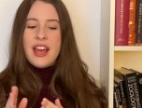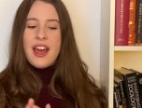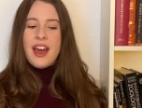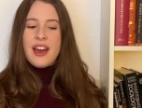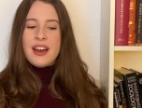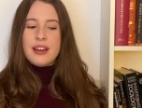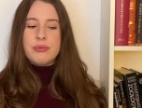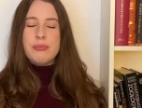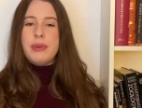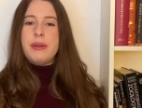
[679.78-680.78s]
uh,
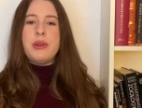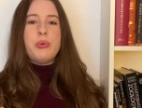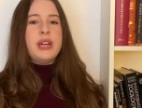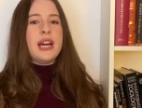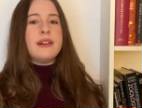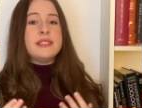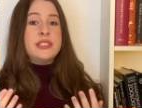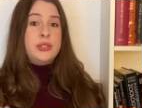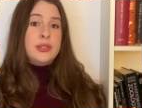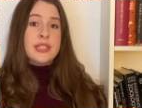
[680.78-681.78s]
maybe we have
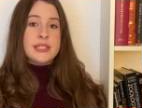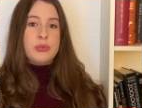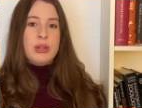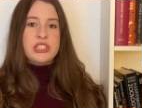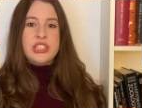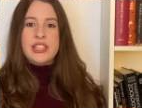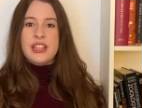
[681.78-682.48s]
students watching